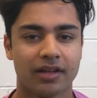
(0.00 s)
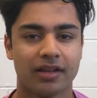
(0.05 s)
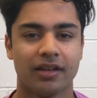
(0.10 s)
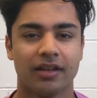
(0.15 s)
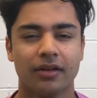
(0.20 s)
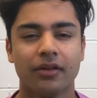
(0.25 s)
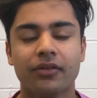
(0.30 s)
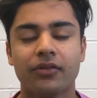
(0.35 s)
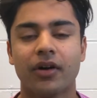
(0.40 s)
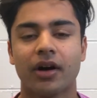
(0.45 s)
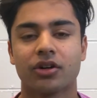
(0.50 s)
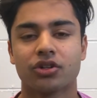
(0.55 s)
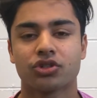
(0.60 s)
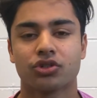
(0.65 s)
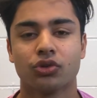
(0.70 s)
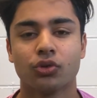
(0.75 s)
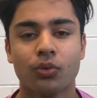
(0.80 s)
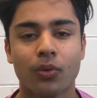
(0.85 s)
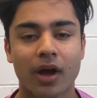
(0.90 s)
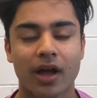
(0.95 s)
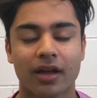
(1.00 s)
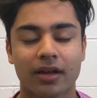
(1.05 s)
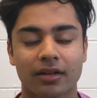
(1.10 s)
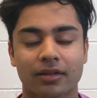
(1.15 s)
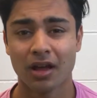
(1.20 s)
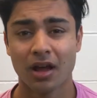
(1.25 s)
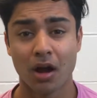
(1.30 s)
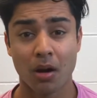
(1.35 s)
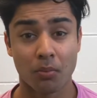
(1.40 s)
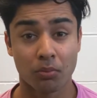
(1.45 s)
in a functional way.
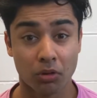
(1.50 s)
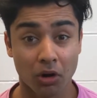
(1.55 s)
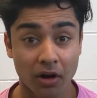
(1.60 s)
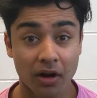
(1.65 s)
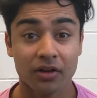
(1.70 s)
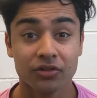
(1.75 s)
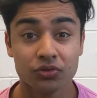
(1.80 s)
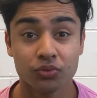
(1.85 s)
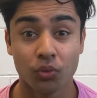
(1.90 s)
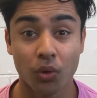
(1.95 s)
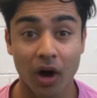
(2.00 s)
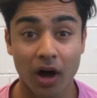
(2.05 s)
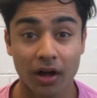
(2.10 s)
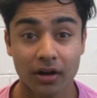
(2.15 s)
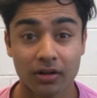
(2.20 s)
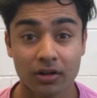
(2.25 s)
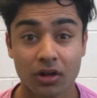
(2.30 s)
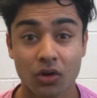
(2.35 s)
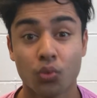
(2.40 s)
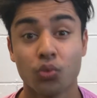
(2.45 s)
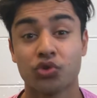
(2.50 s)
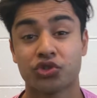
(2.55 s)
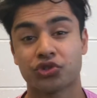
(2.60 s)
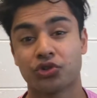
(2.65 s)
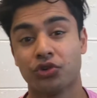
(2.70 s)
Product 1 was